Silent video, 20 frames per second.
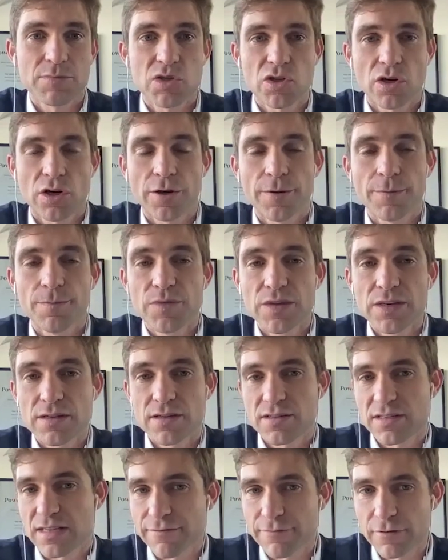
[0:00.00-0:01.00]
So
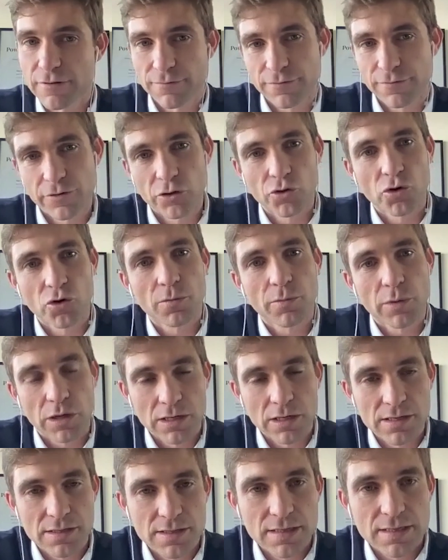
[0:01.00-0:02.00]
7 funeral
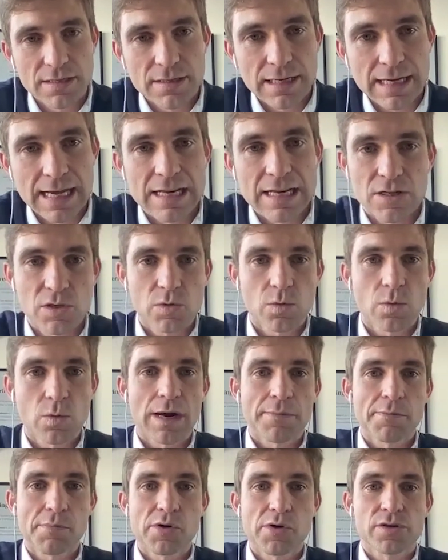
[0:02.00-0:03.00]
policies against
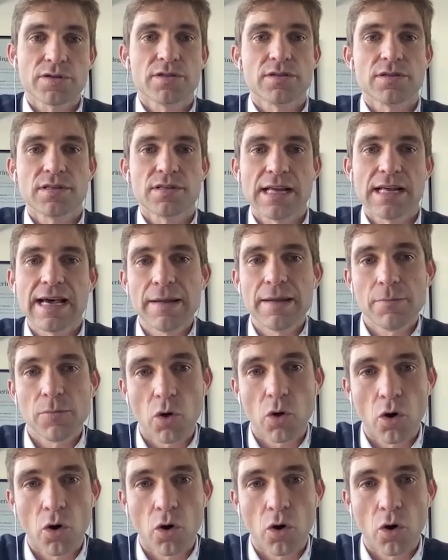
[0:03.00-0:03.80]
one person's name,